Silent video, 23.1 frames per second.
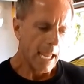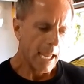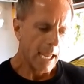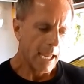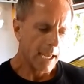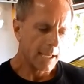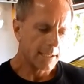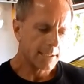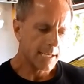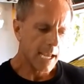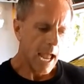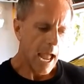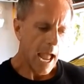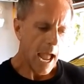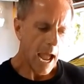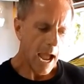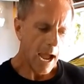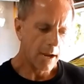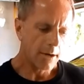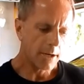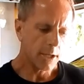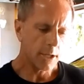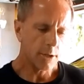It's
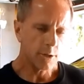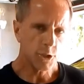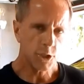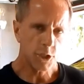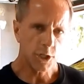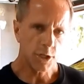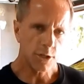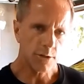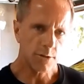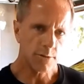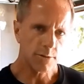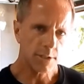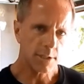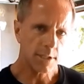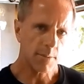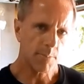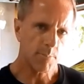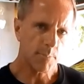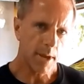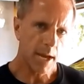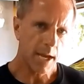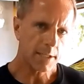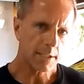how do you choose
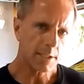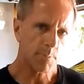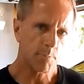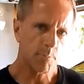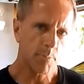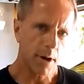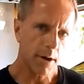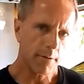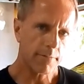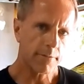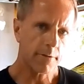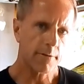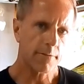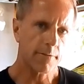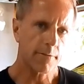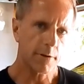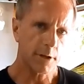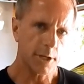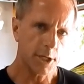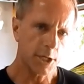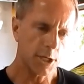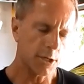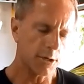the best buffer
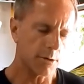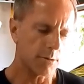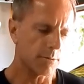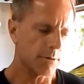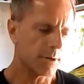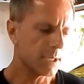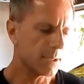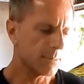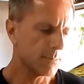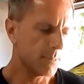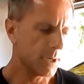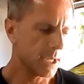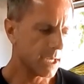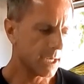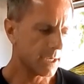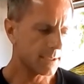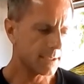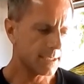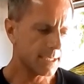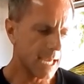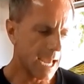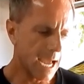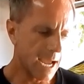for you?
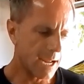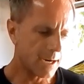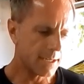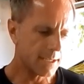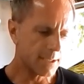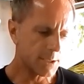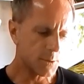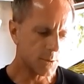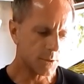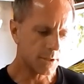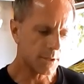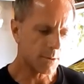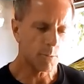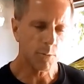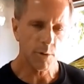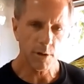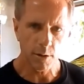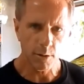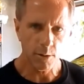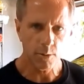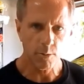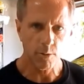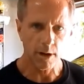Because that is the
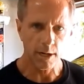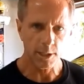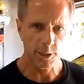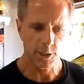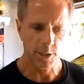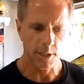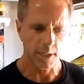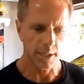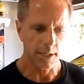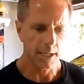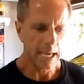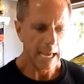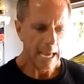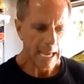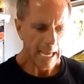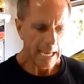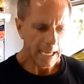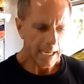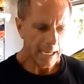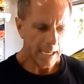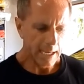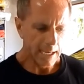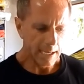real question.
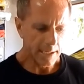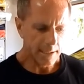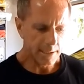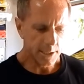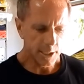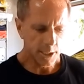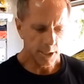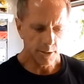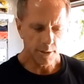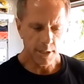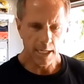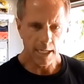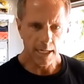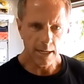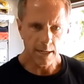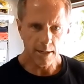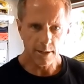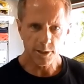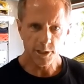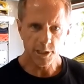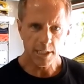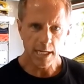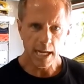Is you can
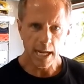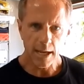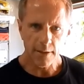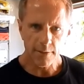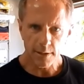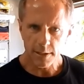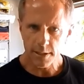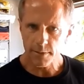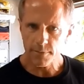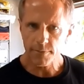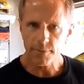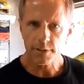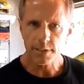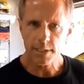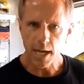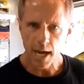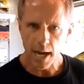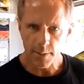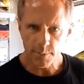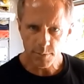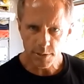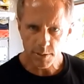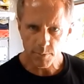understand the different
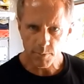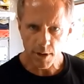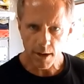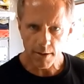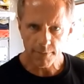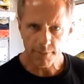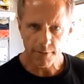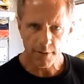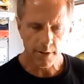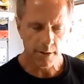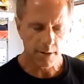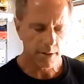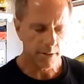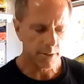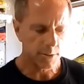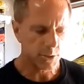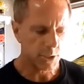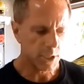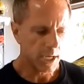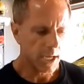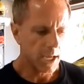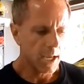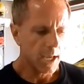types of
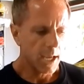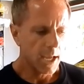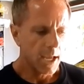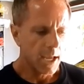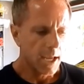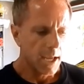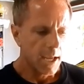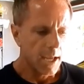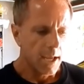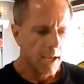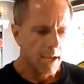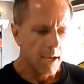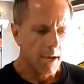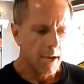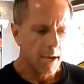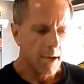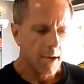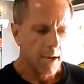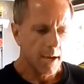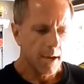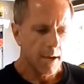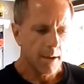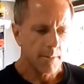buffers,
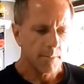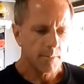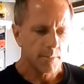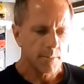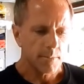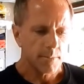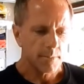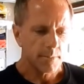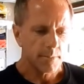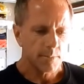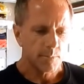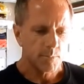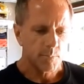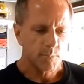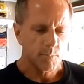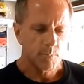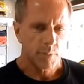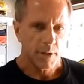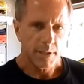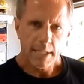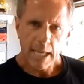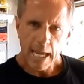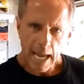uh,
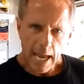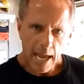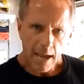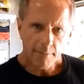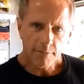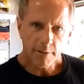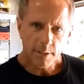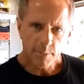but they have